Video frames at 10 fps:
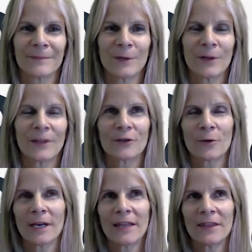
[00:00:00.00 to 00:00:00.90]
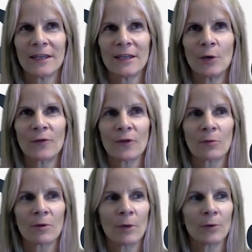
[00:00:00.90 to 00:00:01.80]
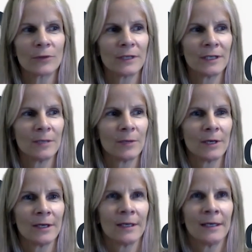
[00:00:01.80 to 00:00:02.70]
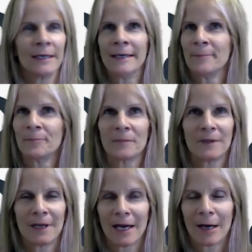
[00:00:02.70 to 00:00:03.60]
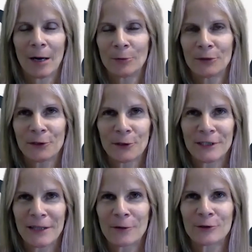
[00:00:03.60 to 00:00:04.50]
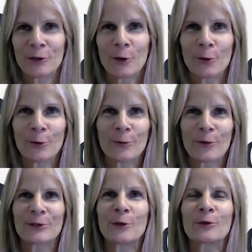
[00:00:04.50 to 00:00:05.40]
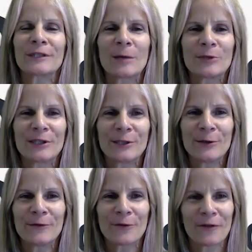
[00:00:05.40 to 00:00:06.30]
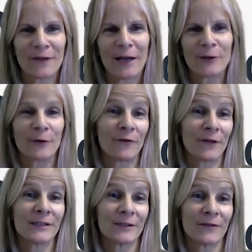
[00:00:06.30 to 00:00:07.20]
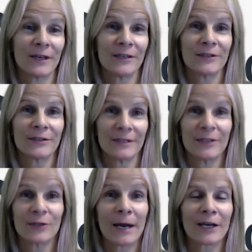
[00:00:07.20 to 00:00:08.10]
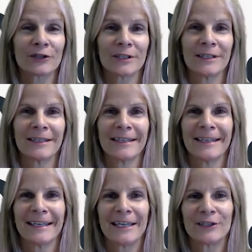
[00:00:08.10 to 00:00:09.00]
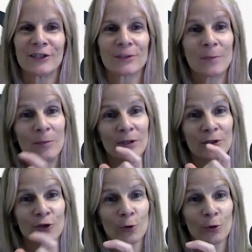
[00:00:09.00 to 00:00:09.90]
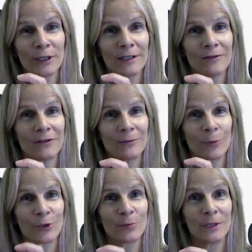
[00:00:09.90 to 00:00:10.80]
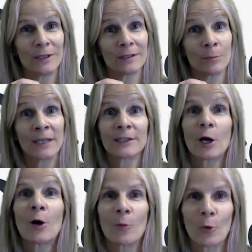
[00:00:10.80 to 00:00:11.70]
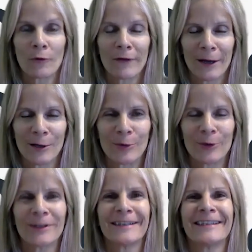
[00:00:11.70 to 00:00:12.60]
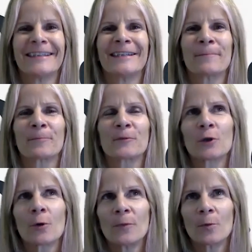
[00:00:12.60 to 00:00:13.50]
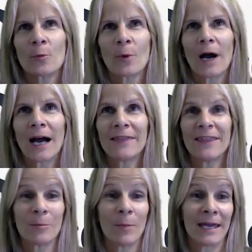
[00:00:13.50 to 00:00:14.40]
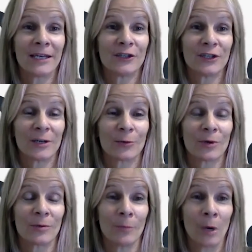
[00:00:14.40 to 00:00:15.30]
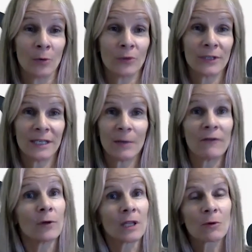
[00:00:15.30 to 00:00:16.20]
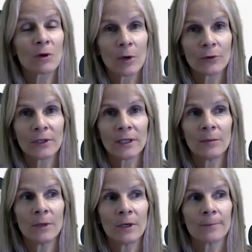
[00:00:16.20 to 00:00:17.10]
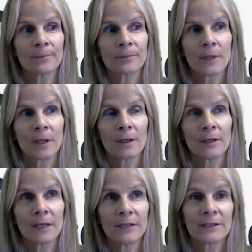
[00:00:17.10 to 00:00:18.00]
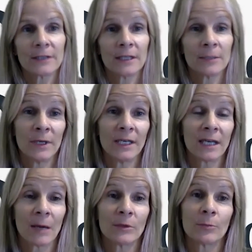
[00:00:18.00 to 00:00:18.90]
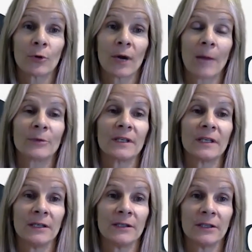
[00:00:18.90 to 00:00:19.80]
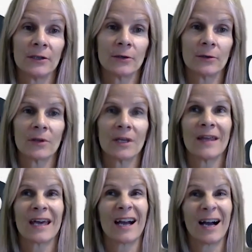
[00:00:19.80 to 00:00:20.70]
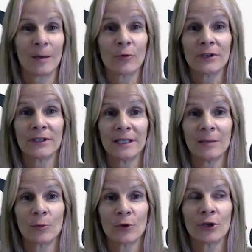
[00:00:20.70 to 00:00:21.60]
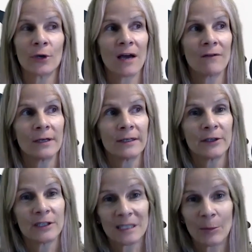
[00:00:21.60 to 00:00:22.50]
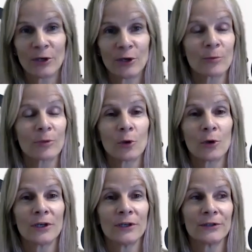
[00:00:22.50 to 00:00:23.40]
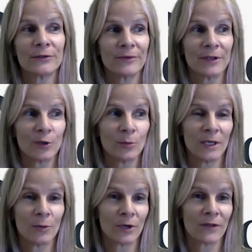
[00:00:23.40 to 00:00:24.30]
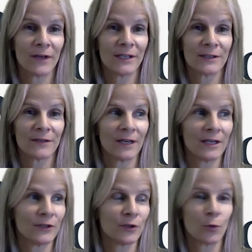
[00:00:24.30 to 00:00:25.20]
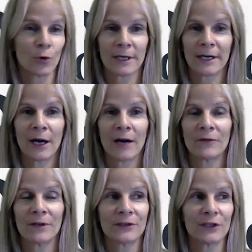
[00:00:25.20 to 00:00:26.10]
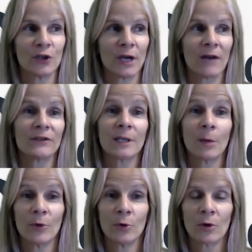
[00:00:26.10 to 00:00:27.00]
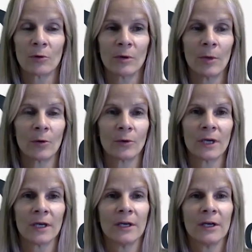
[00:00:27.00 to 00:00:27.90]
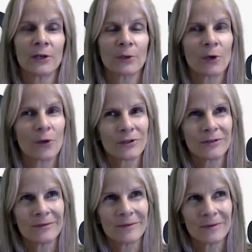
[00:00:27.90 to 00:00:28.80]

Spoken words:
No, that's great. I think, for the remote team, yeah, I would still say there's no substitute for the value of face-to-face interaction. It just may be short-lived, which makes it all the more valuable. So I think managing a remote team, a fully remote team, is many times perhaps easier than that hybrid team where you have some of your employees that you meet with face to face, you work in an office, and you have some who are remote. So I know there's